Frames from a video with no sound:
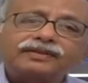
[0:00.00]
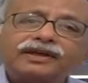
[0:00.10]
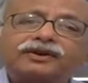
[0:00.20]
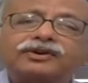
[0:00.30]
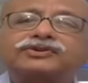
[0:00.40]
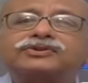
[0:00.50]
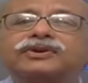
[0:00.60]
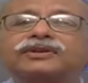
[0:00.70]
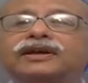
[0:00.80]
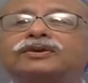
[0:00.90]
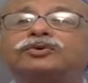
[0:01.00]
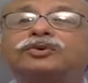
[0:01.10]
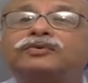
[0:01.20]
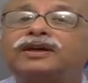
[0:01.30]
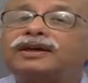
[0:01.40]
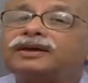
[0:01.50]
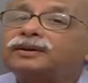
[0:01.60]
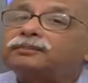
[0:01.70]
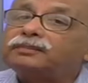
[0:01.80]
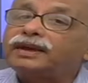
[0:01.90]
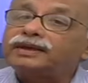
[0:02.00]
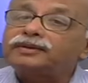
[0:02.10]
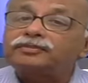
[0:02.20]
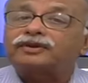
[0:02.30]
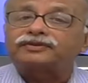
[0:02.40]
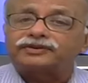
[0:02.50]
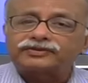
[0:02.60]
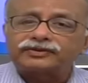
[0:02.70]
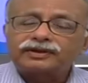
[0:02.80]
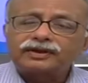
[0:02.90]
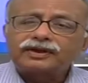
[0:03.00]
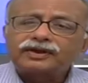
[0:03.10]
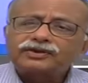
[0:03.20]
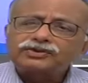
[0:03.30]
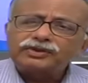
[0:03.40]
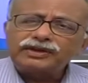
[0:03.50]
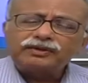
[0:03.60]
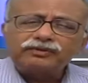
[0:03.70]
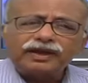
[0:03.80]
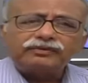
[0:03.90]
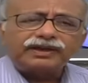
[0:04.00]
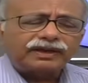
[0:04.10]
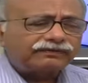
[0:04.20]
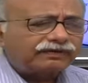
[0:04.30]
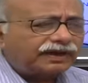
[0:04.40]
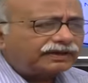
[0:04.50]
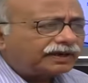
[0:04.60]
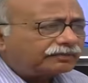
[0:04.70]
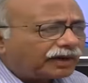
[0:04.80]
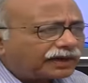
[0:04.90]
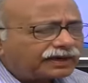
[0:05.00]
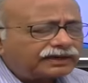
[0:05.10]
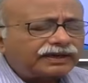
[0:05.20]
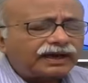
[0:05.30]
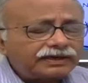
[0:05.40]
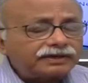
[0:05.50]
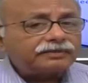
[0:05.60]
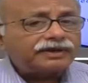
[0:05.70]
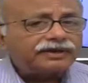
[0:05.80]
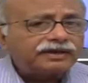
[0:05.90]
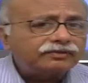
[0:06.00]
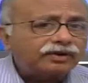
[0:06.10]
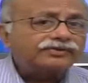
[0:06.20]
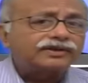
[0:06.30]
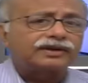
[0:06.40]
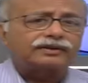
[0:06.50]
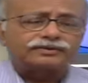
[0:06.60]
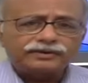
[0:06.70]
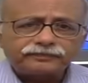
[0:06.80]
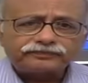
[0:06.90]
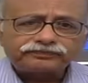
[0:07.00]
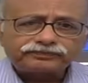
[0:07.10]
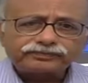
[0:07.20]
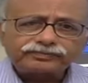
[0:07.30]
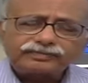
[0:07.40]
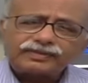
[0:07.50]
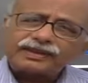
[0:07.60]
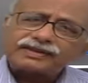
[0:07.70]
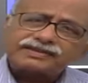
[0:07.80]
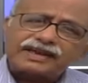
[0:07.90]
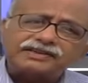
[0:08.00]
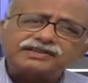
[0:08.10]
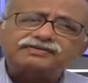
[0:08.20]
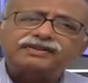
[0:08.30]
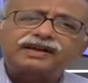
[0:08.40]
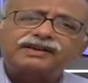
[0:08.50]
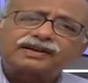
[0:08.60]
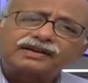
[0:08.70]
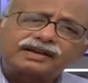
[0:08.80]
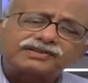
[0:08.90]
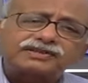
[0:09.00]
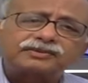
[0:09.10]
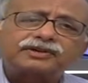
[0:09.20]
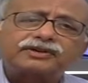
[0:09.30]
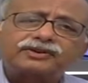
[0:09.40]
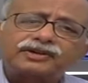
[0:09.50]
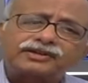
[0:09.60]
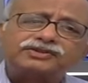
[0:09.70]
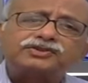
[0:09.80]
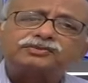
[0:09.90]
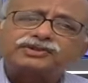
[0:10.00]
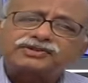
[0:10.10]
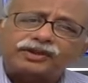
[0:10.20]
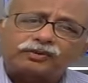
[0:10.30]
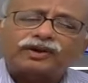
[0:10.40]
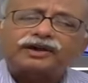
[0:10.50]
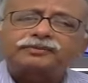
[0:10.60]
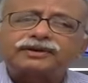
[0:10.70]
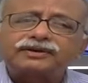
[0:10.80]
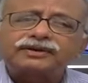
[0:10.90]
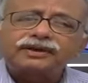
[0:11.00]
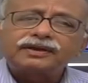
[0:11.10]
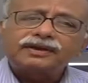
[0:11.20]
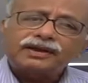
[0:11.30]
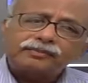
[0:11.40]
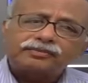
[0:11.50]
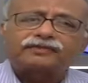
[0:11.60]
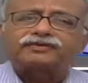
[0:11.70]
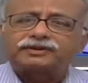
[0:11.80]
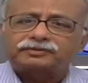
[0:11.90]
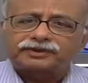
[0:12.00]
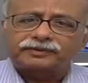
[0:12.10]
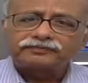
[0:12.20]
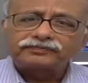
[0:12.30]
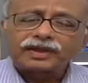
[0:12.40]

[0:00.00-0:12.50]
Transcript: they are also in their own way making profits? So in a way, we can find that marketing ultimately evolves around satisfying a customer or a consumer's requirement and profitably.